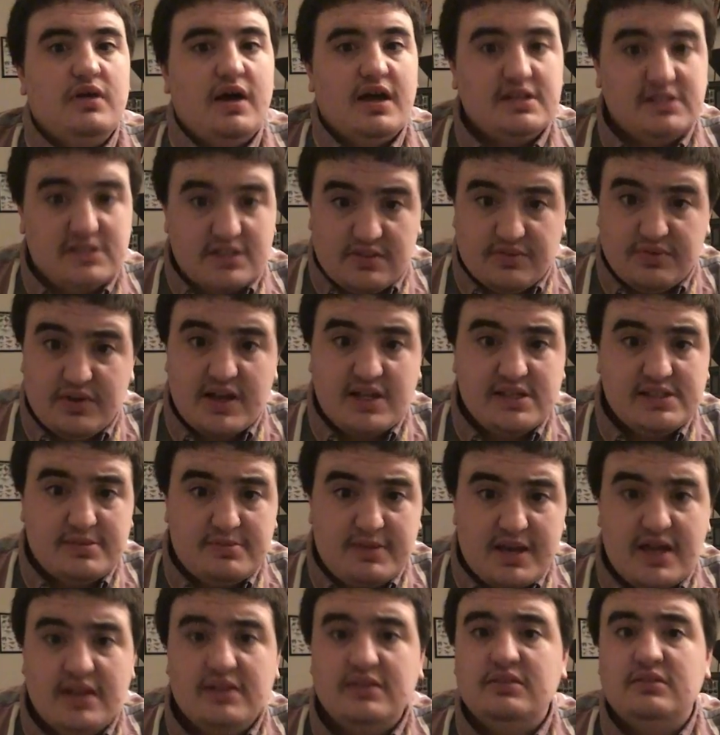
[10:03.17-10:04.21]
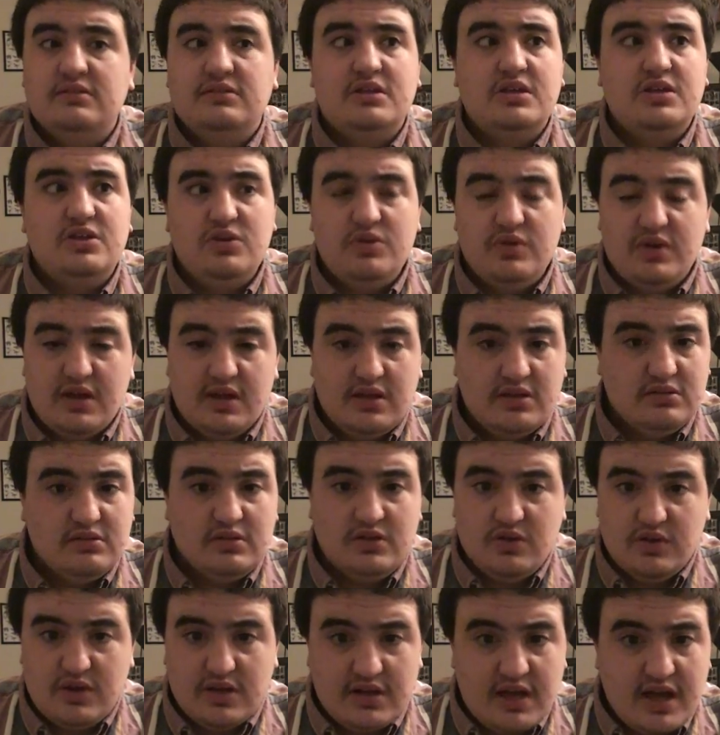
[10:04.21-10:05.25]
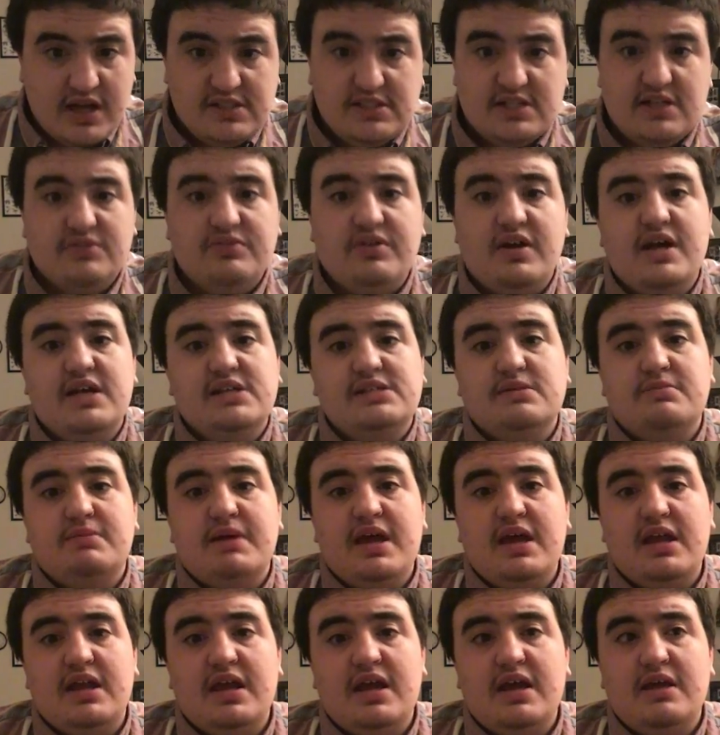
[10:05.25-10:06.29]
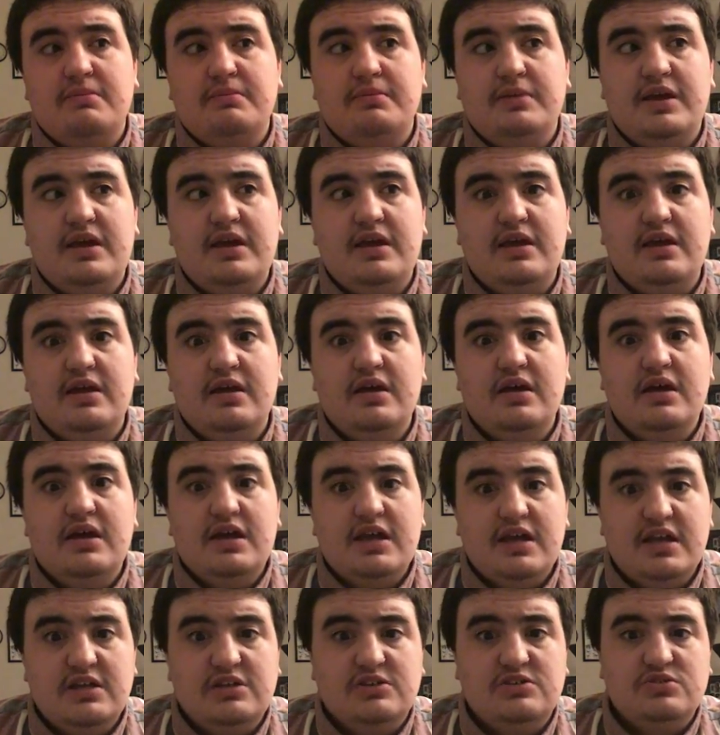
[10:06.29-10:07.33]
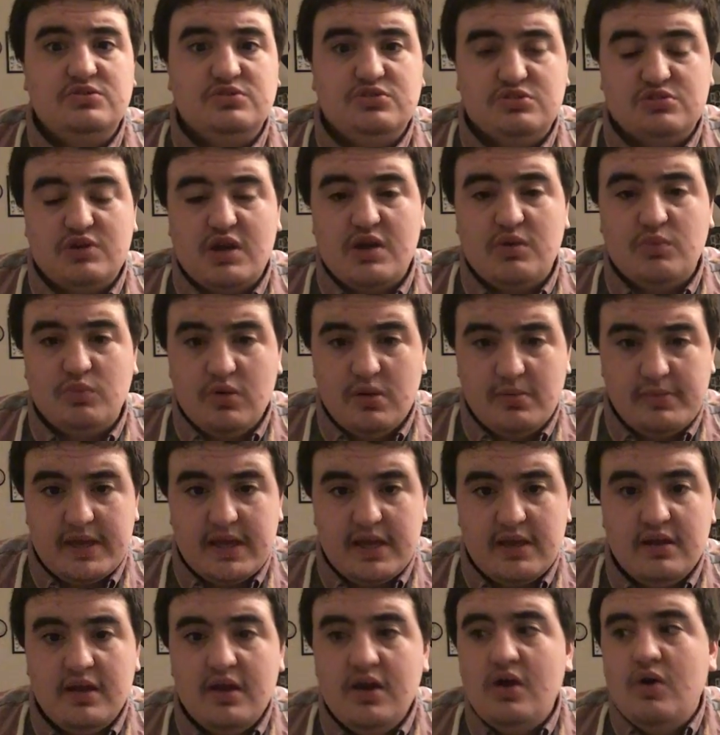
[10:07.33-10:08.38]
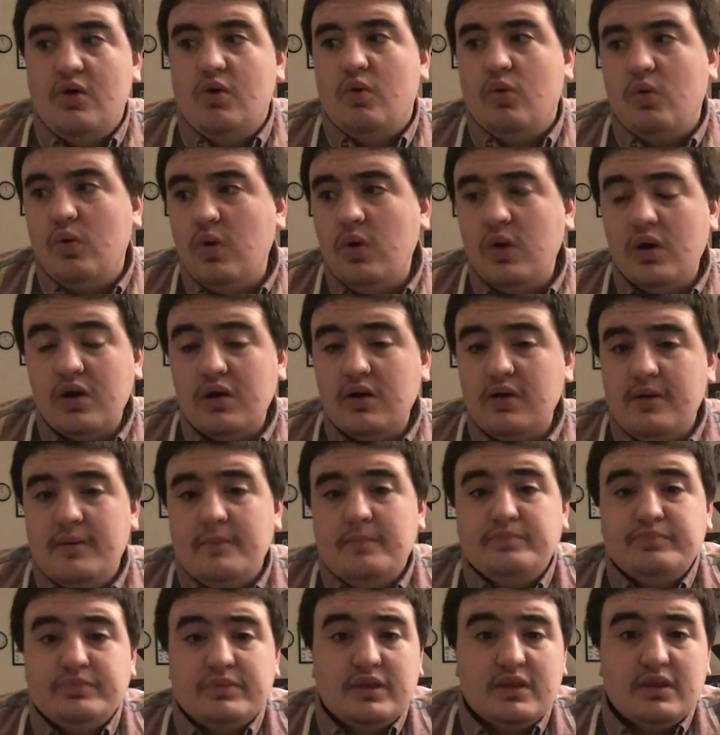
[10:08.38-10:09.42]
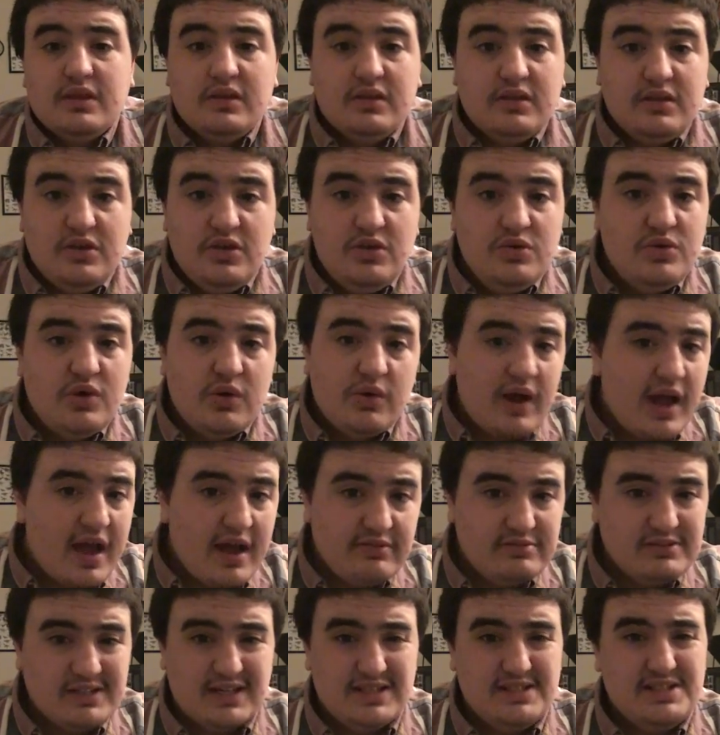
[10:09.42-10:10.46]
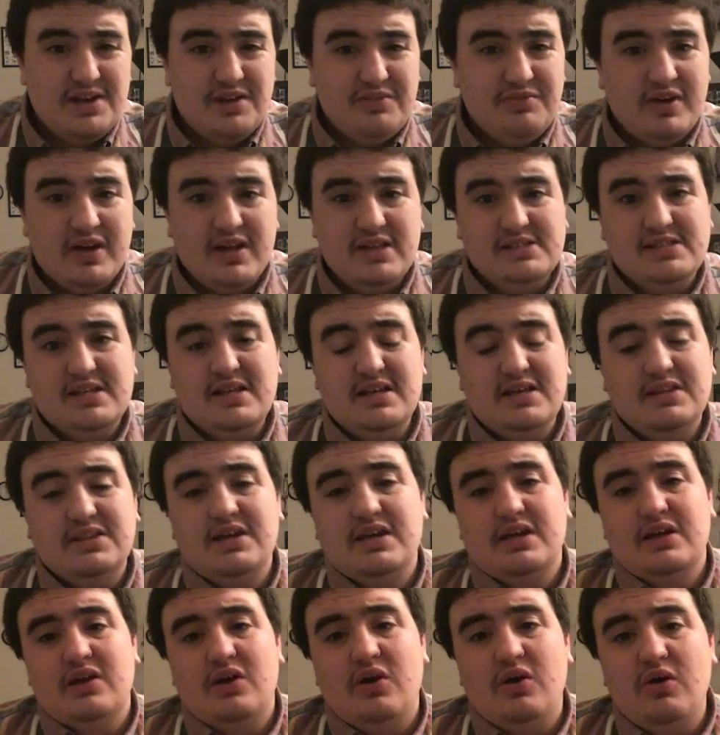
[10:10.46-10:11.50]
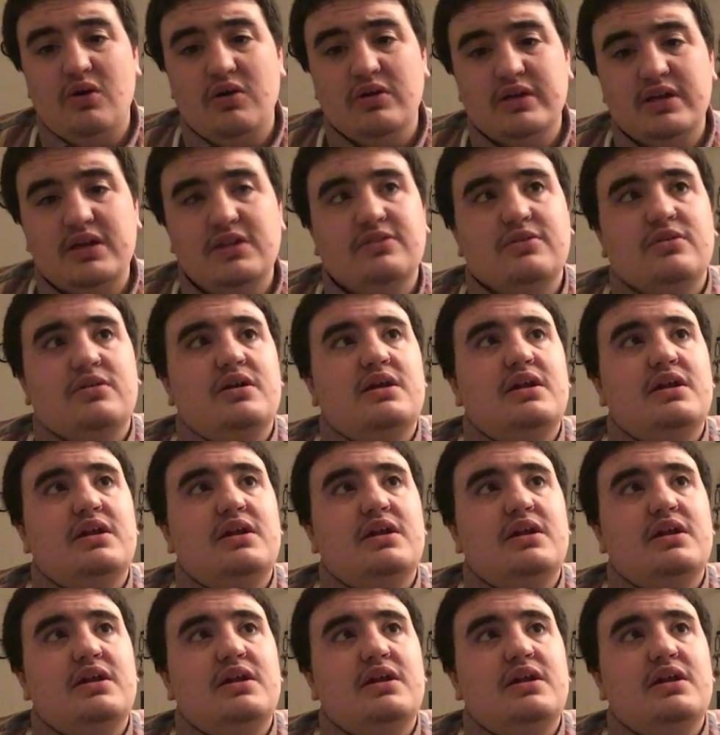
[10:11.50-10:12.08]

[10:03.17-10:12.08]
identify as a man, then you can you can identify as a man and be into straight woman or you don't have to identify as anything at all either.